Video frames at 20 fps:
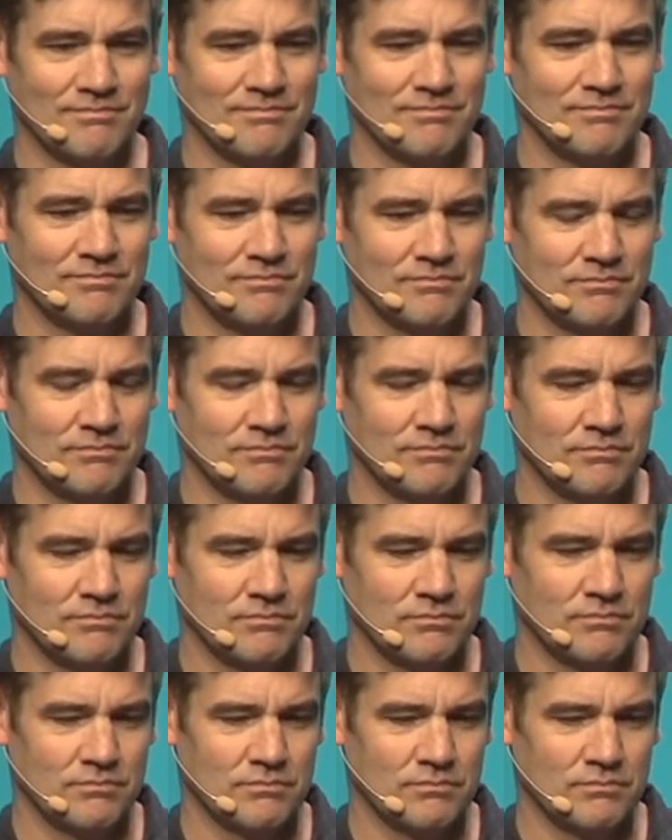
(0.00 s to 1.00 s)

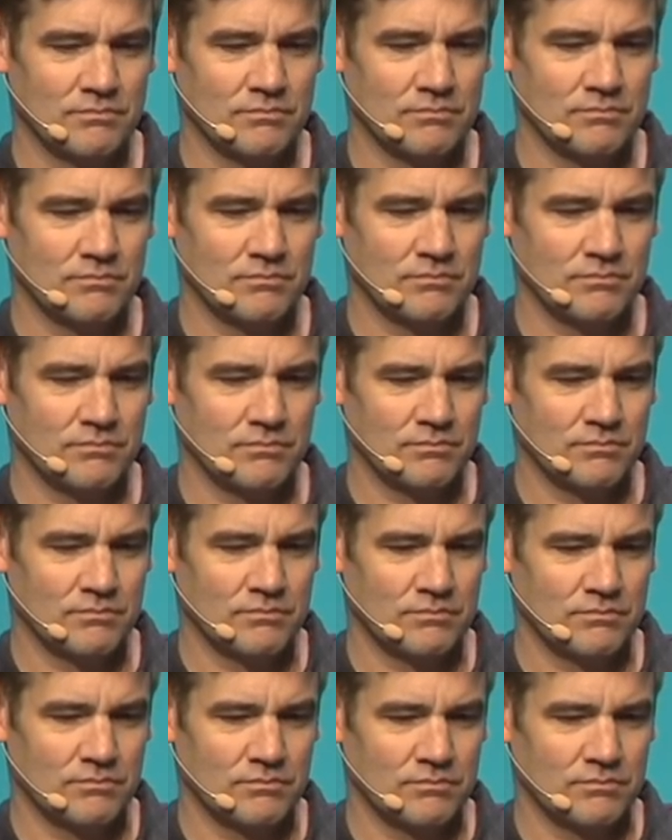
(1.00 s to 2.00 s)

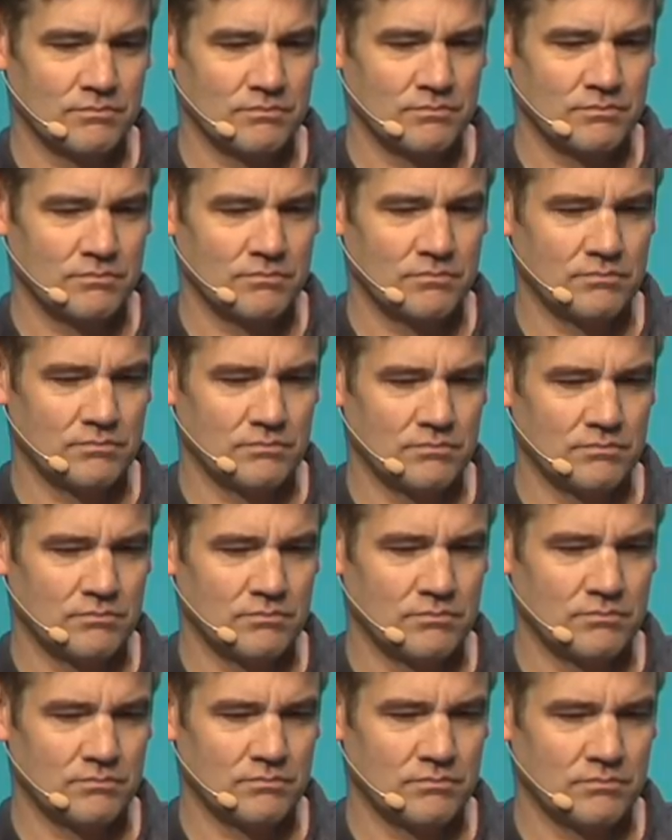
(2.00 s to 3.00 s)

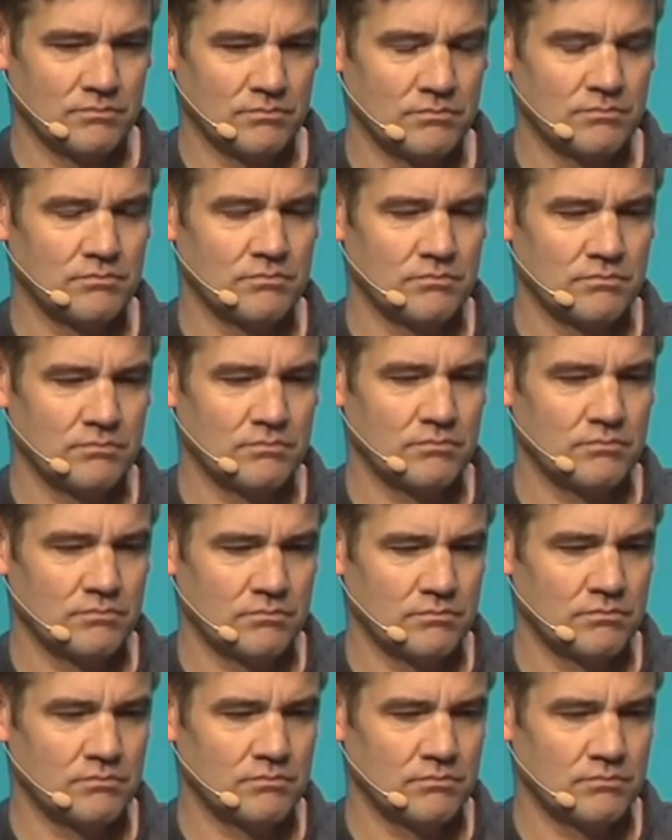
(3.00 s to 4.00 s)

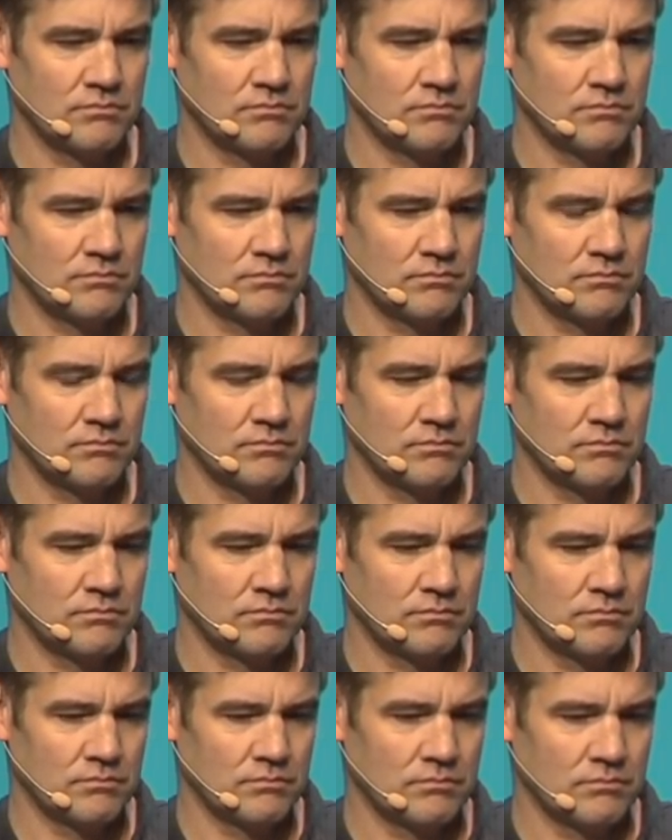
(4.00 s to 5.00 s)

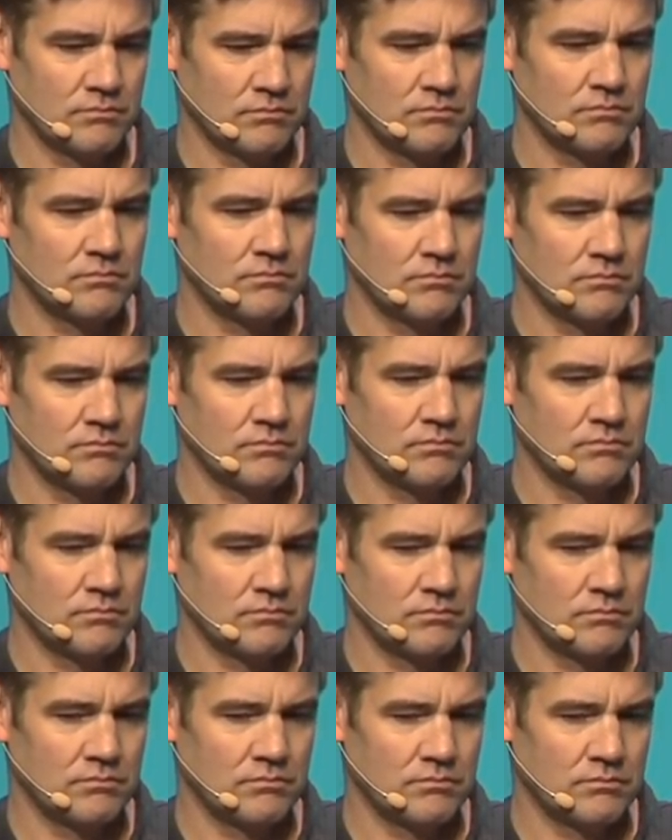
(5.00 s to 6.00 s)

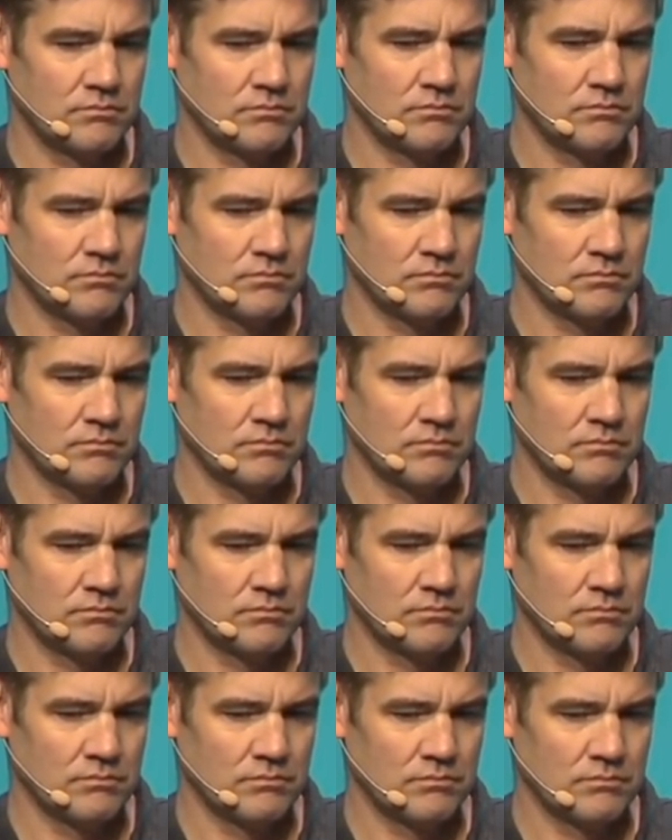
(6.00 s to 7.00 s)

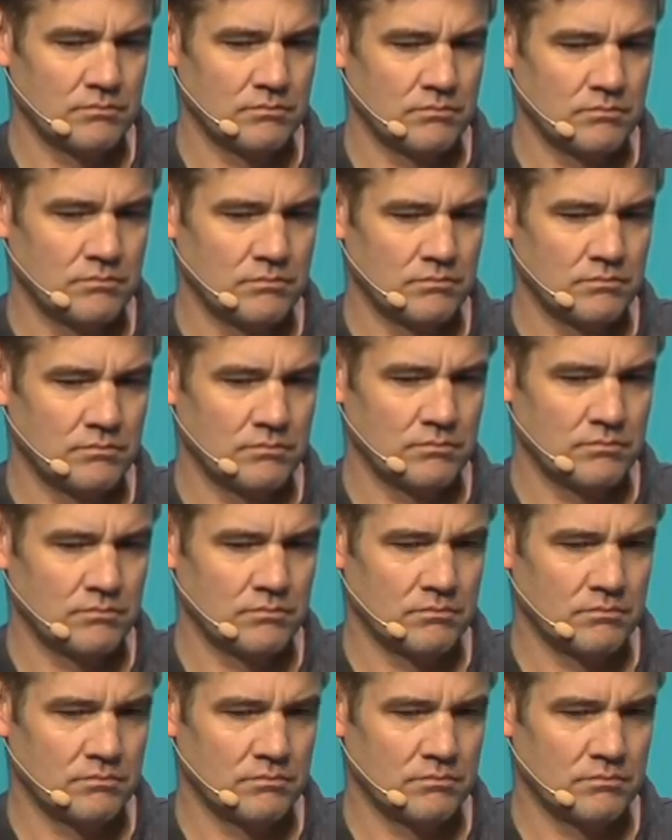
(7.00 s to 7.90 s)
No words are spoken by the person on screen.